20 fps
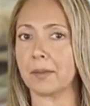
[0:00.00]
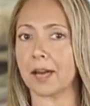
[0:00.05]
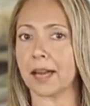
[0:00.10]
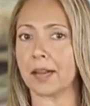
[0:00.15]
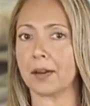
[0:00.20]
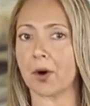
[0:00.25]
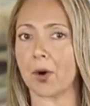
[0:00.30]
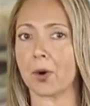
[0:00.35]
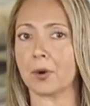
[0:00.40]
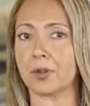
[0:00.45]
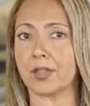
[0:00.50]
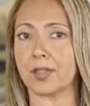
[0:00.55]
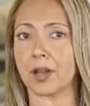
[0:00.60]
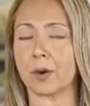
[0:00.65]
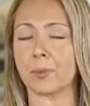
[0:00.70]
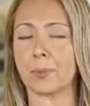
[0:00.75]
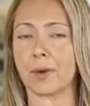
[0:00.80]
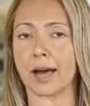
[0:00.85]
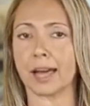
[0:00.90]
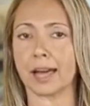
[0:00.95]
It
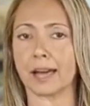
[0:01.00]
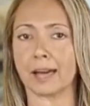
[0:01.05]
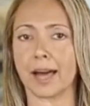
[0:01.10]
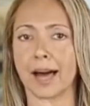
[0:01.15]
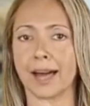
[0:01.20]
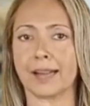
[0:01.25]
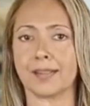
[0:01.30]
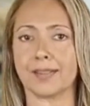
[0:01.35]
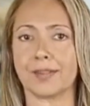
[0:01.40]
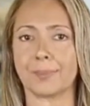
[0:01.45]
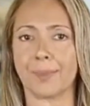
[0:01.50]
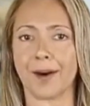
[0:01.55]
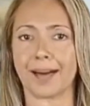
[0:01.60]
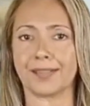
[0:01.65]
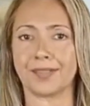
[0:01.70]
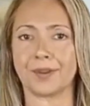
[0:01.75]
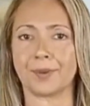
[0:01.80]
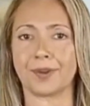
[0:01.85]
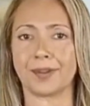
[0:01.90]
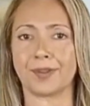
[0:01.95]
also regulates
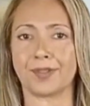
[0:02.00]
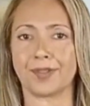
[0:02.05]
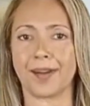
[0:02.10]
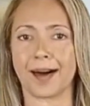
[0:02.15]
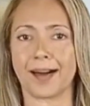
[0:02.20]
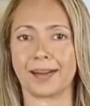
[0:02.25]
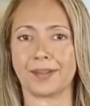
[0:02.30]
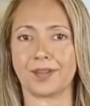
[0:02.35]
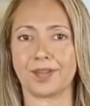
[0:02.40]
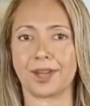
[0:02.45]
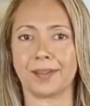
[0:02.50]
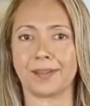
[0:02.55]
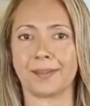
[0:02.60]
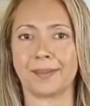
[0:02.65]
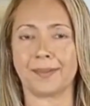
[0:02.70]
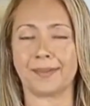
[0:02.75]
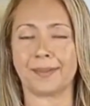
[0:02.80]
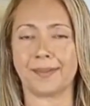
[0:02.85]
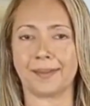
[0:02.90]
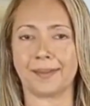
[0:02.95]
muscle contraction.